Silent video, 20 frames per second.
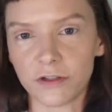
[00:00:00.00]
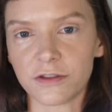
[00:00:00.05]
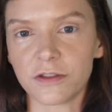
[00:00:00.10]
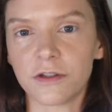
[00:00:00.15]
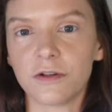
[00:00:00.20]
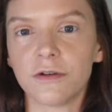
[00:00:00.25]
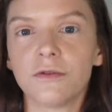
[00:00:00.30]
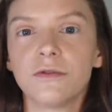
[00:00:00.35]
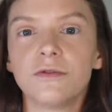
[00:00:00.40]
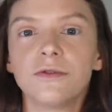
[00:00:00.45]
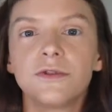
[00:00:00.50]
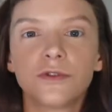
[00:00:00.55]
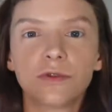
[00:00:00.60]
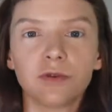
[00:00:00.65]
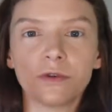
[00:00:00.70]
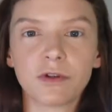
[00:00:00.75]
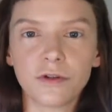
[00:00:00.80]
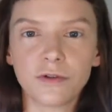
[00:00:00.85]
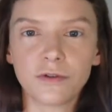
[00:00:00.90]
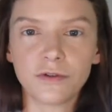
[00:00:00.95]
So
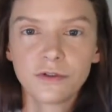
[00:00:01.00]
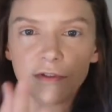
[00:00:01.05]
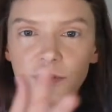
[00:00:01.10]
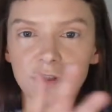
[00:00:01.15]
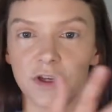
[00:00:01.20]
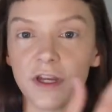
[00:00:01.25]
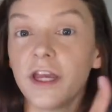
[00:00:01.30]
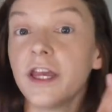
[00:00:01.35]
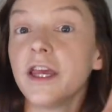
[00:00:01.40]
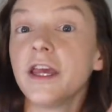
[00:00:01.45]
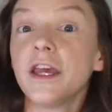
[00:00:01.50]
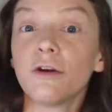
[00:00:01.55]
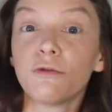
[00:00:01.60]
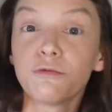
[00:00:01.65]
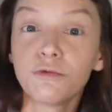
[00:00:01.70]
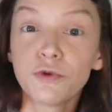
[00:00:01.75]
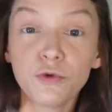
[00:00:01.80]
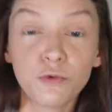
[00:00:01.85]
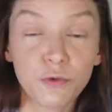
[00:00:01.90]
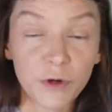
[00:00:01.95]
soil to
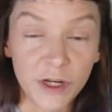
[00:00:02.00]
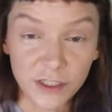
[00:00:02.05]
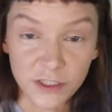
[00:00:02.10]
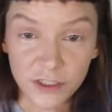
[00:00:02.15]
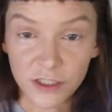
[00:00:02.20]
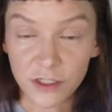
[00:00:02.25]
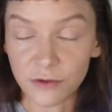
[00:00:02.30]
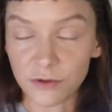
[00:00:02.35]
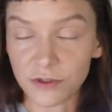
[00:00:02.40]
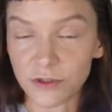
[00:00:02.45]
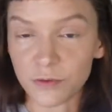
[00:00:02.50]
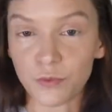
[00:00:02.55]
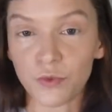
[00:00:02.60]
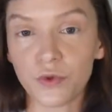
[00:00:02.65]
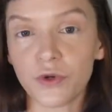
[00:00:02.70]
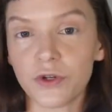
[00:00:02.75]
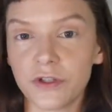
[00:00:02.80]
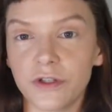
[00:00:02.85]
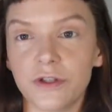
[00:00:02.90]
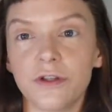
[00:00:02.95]
root ratio is
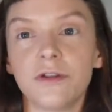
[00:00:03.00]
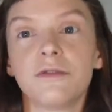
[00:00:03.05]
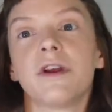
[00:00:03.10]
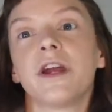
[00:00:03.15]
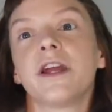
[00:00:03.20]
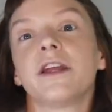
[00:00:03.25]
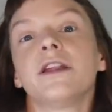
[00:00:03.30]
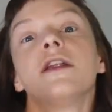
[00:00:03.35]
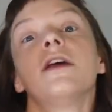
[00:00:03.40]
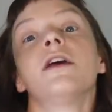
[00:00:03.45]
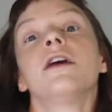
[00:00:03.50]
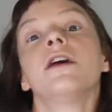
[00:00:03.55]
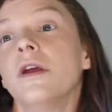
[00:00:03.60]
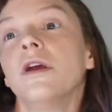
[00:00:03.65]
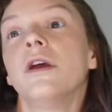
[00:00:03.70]
important, right?